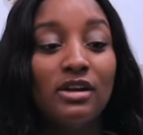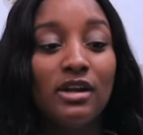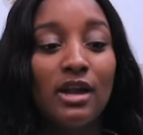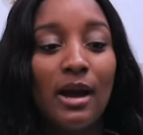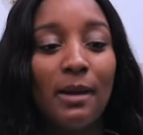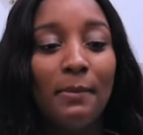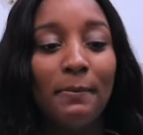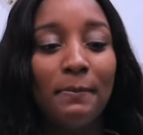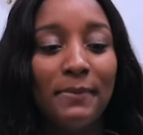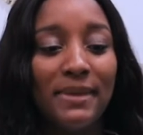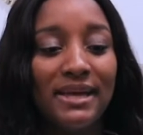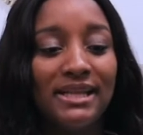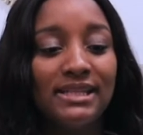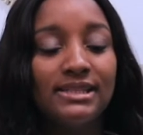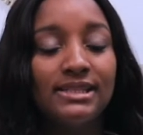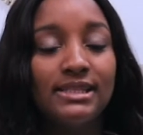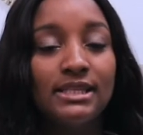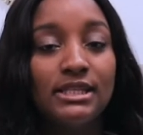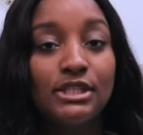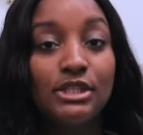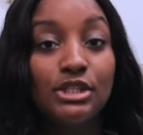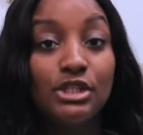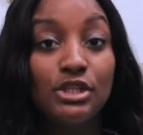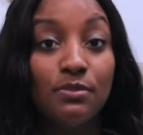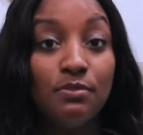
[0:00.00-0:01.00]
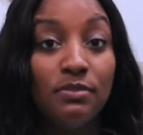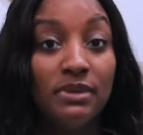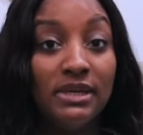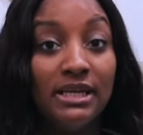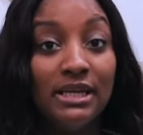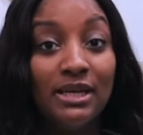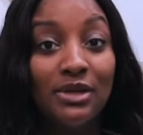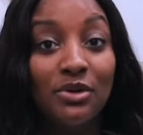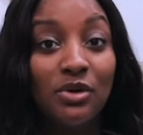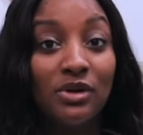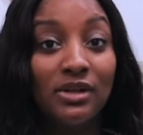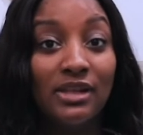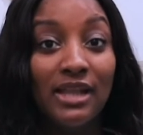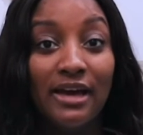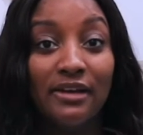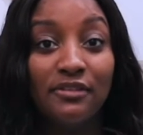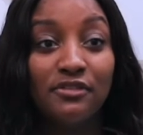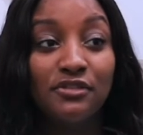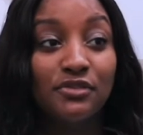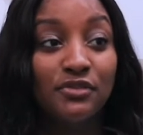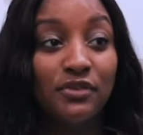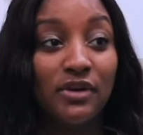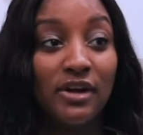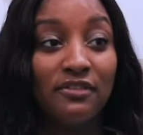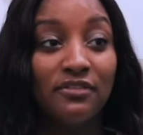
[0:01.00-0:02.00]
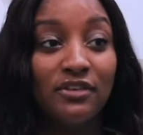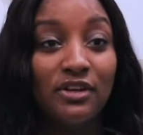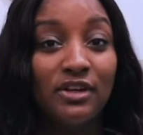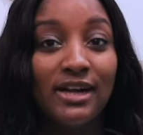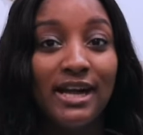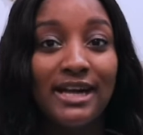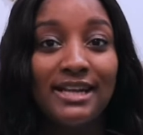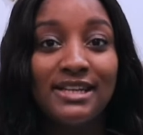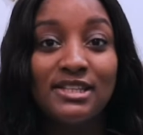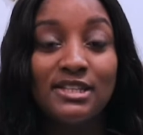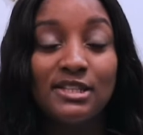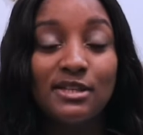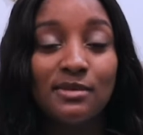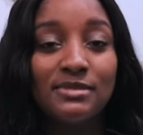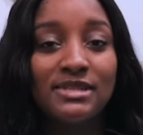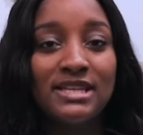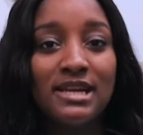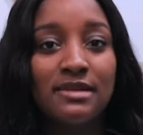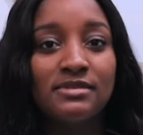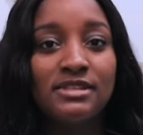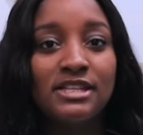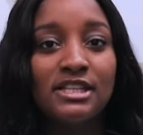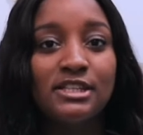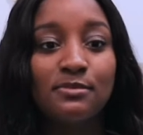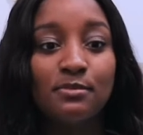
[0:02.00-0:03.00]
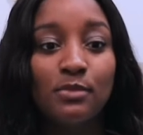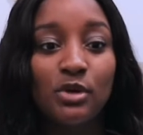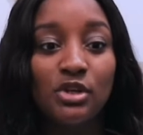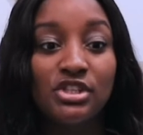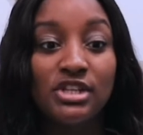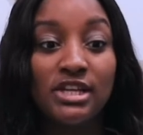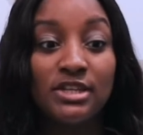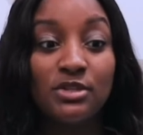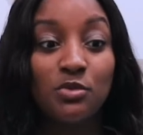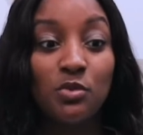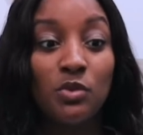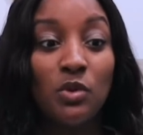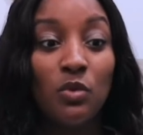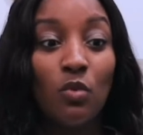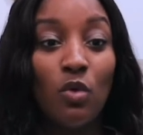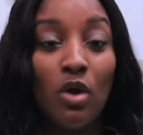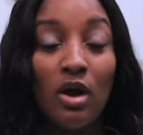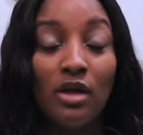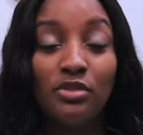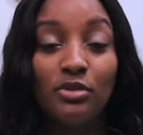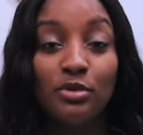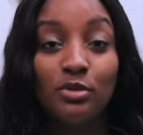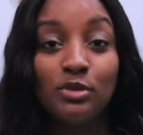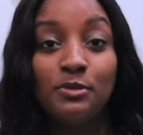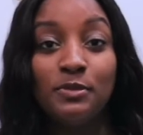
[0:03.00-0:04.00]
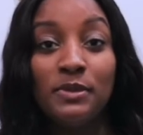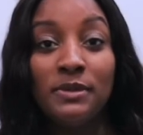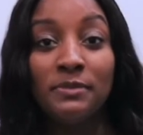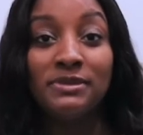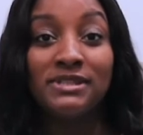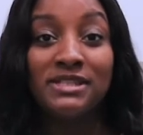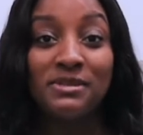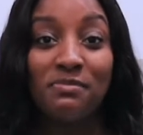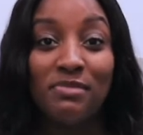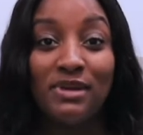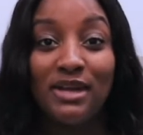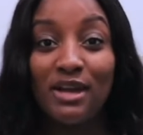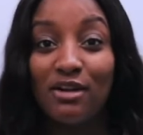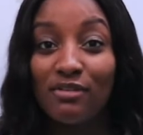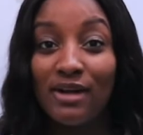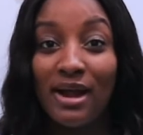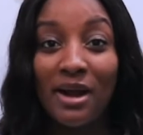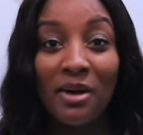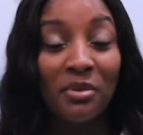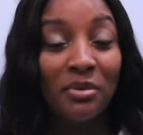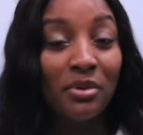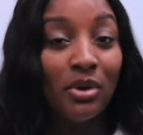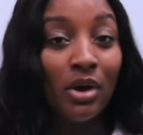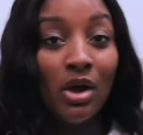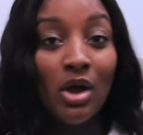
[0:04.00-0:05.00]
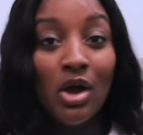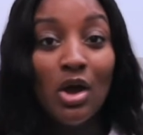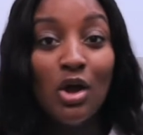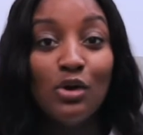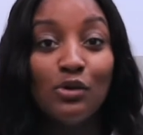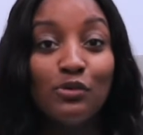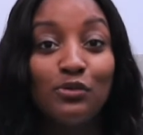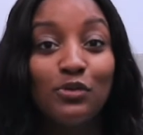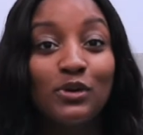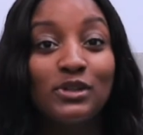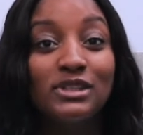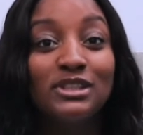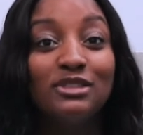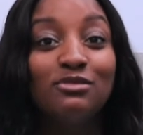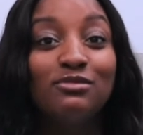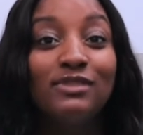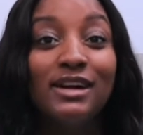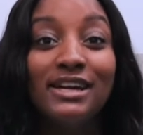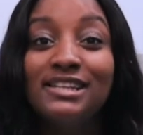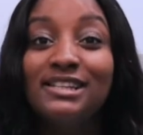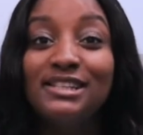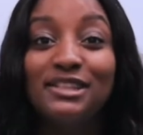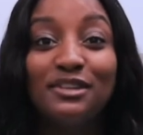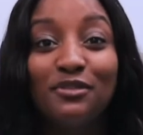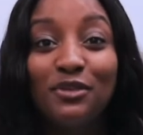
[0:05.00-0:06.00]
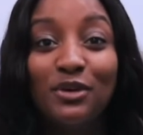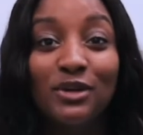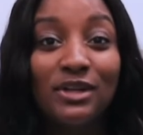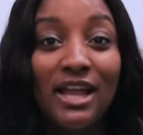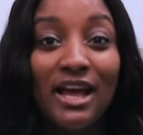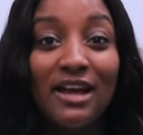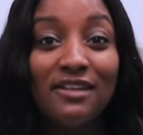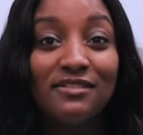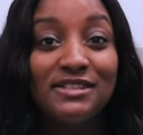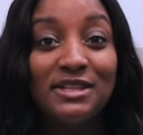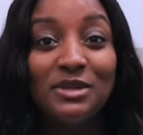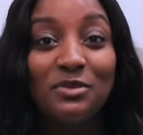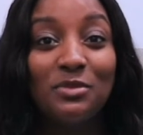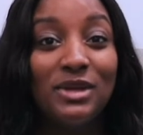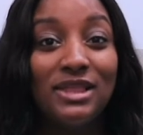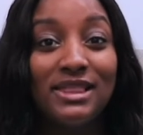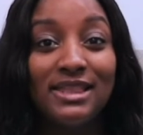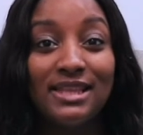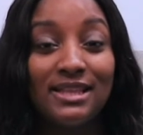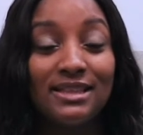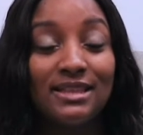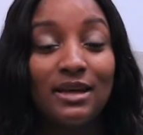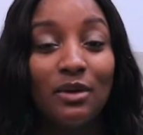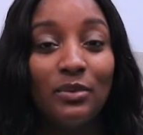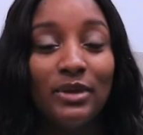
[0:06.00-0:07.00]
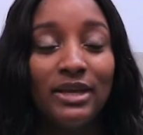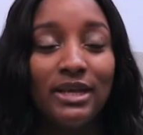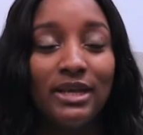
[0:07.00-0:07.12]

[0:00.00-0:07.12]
not meant to be in our lives forever. And sometimes, as much as we want those people to be around for the rest of our lives, and we think that we